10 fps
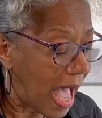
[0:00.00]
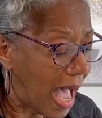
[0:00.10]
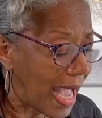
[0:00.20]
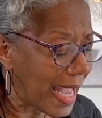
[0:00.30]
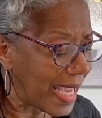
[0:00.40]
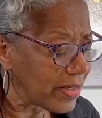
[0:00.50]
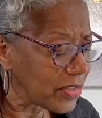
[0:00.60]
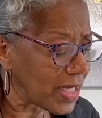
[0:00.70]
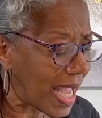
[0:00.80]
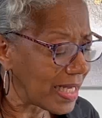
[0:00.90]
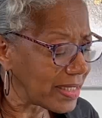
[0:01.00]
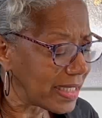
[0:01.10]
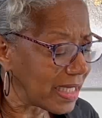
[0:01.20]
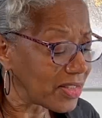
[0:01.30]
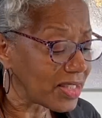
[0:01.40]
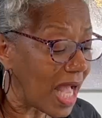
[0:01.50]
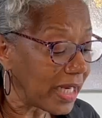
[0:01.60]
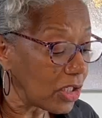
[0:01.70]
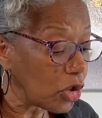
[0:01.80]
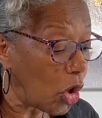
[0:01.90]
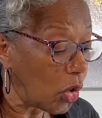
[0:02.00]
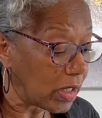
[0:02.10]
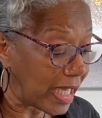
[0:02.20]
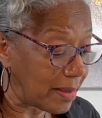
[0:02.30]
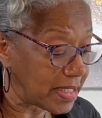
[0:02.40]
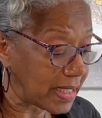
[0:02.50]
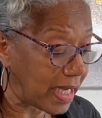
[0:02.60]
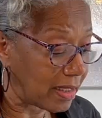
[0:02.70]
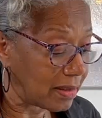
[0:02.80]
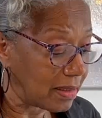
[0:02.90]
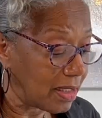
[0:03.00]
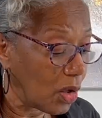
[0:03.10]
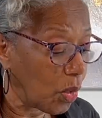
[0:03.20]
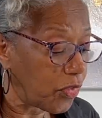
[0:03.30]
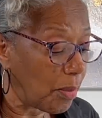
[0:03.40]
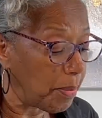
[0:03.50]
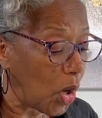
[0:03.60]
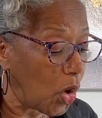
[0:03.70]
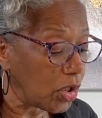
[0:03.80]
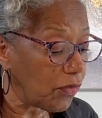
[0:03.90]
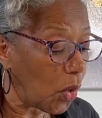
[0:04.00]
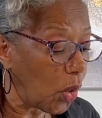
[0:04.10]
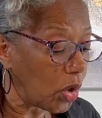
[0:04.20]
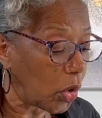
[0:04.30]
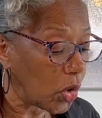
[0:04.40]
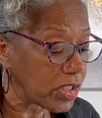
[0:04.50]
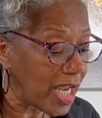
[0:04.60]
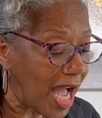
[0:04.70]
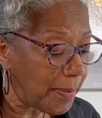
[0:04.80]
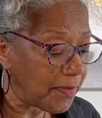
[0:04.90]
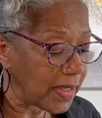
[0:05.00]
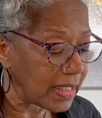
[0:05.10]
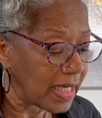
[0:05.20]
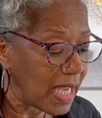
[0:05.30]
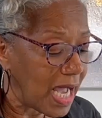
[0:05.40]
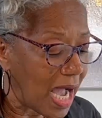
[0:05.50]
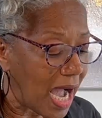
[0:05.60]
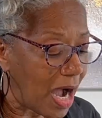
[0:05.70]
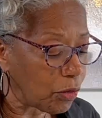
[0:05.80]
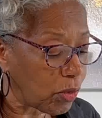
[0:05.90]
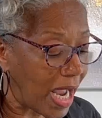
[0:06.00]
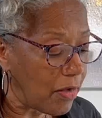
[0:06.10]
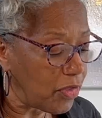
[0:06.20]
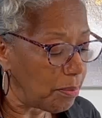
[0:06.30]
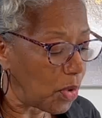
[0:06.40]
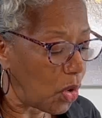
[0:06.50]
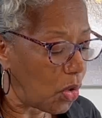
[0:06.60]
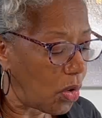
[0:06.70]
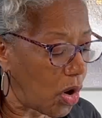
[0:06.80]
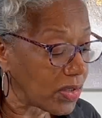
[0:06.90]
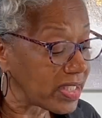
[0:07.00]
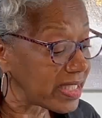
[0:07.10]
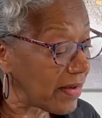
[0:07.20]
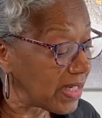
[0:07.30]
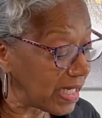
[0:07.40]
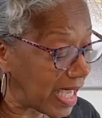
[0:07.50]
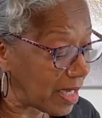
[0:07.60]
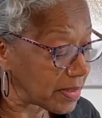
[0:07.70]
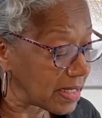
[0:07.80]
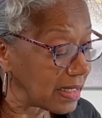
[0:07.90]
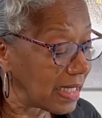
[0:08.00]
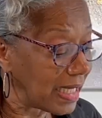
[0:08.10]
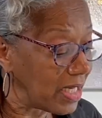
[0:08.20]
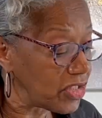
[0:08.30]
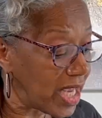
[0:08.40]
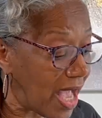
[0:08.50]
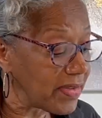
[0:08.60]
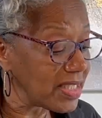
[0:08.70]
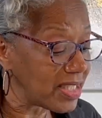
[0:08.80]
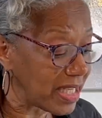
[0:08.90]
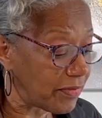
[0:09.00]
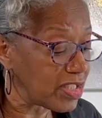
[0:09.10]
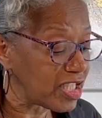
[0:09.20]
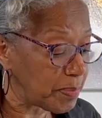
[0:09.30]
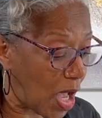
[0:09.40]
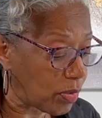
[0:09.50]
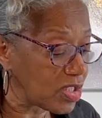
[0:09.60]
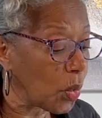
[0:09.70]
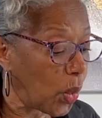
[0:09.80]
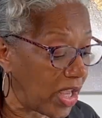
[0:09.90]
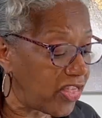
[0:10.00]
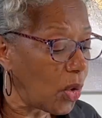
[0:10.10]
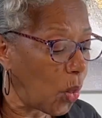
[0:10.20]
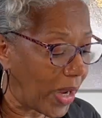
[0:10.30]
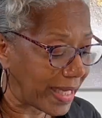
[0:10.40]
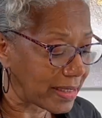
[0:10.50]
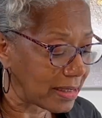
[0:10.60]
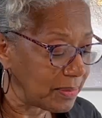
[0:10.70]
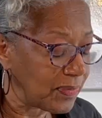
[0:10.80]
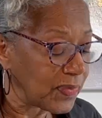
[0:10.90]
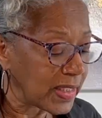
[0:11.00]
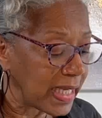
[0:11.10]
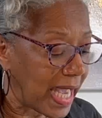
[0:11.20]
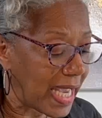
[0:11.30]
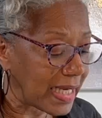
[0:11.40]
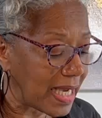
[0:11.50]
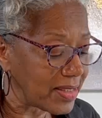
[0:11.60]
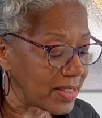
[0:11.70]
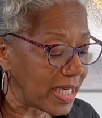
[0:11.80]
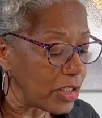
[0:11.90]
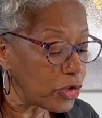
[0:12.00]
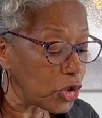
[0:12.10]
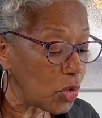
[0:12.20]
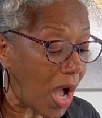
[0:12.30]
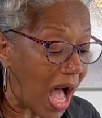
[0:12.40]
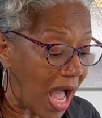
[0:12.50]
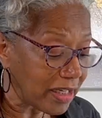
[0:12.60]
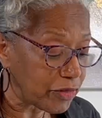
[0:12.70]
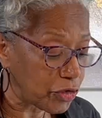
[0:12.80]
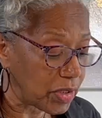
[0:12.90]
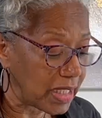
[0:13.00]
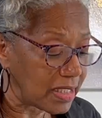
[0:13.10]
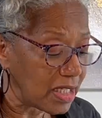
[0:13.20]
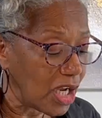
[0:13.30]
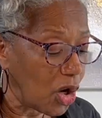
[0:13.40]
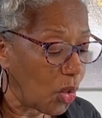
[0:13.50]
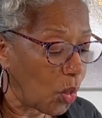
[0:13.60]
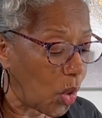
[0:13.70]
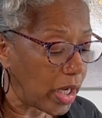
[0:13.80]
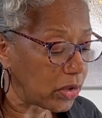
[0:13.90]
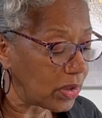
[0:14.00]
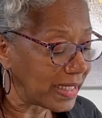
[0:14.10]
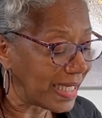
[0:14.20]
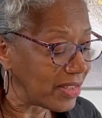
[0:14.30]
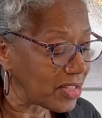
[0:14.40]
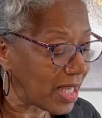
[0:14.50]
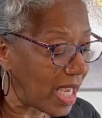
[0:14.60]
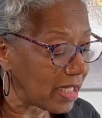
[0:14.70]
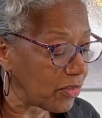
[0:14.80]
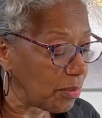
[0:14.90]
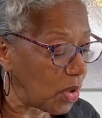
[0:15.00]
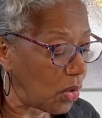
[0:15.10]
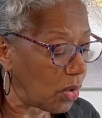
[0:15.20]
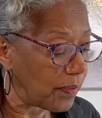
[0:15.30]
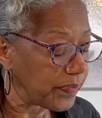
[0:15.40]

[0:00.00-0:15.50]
I answered, I see a solid gold lampstand with a bowl of oil on top of it. Around the bowl are seven lamps, each having seven spouts with wicks and I see two olive trees, one on each side of the bowl.